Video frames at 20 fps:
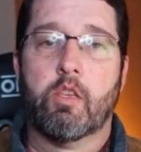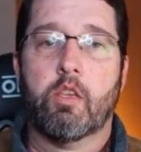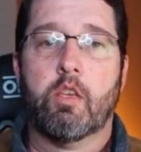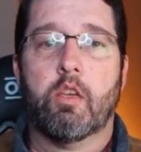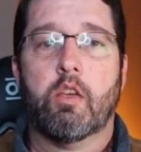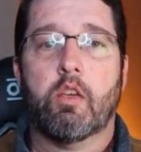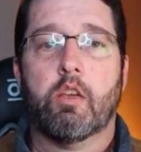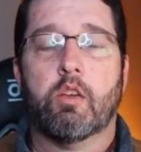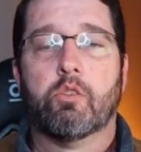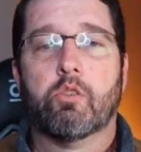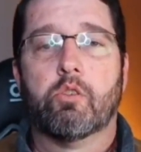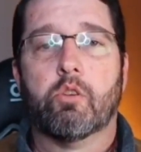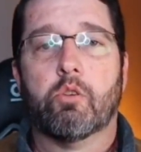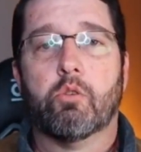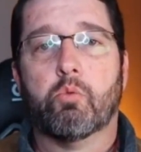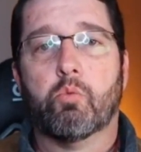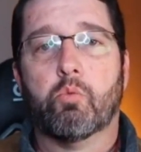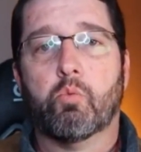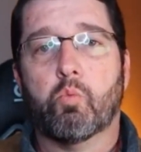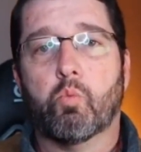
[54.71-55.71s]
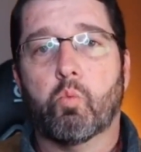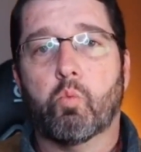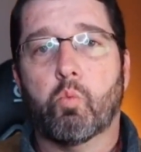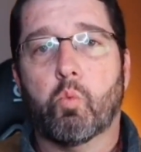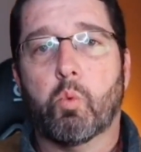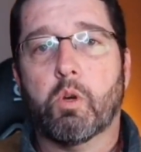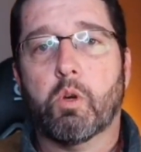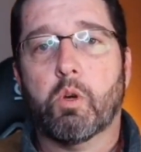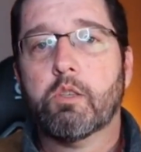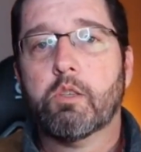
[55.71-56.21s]
So
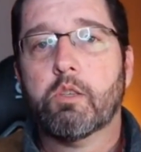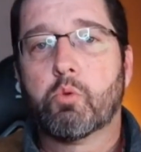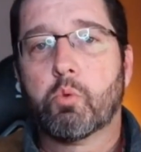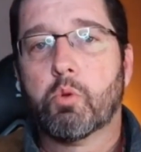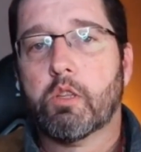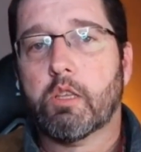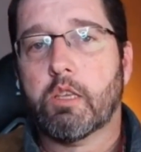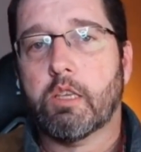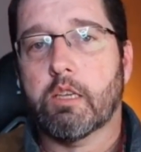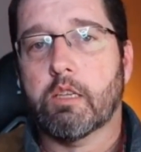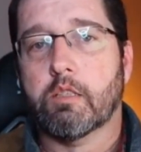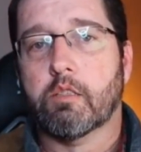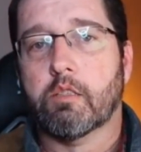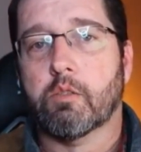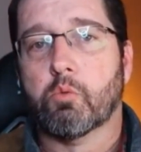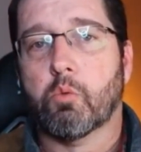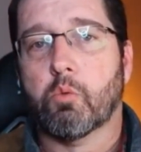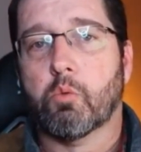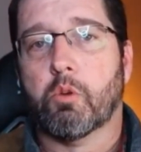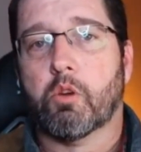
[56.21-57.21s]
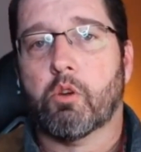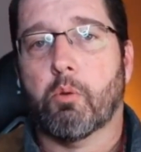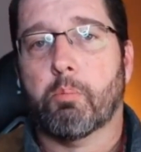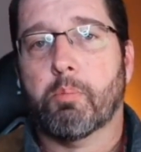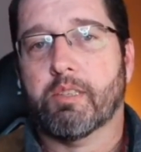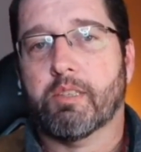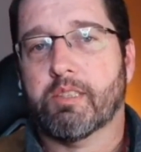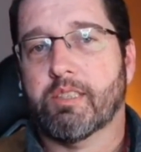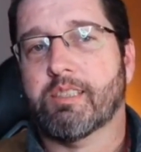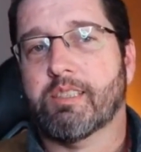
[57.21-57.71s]
what this really is what we call
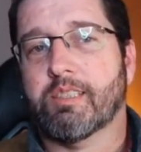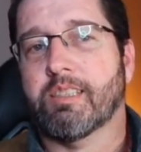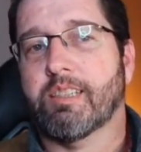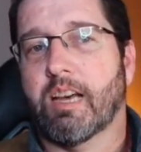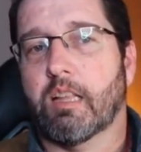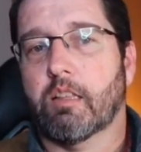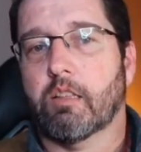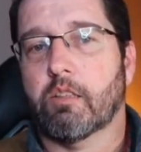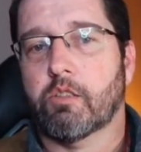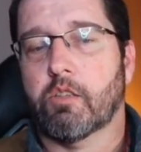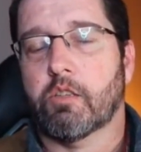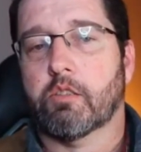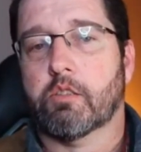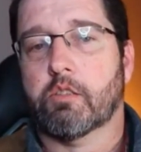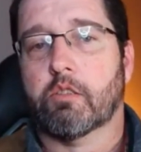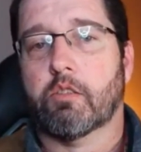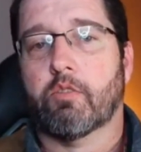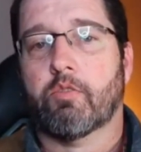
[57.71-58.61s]
business intelligence.